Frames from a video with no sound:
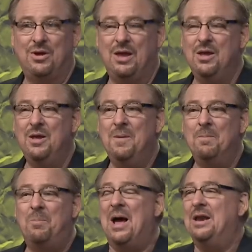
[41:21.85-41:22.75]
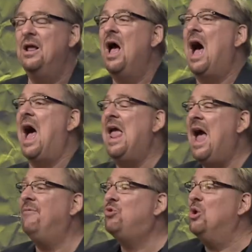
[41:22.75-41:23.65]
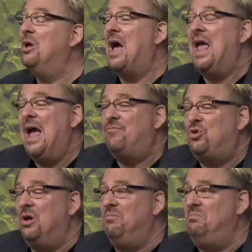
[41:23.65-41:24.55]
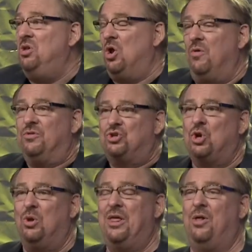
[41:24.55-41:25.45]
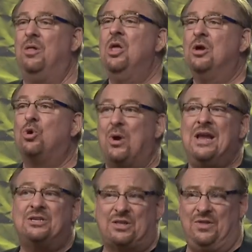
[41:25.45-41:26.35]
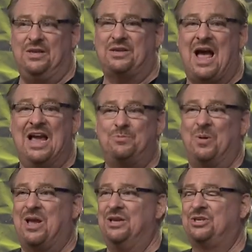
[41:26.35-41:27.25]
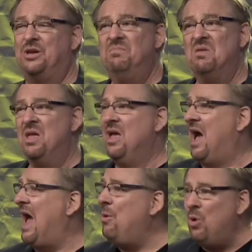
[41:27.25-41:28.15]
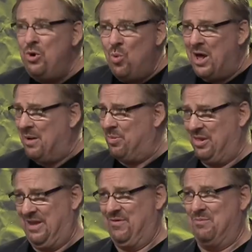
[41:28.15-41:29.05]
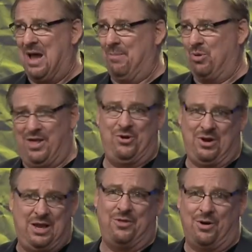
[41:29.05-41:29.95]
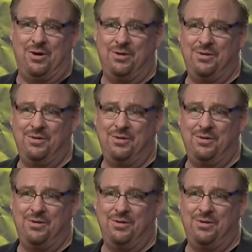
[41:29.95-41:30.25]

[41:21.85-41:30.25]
Okay. But I have to, show a little grace to these guys because I wouldn't want to believe in my brother either.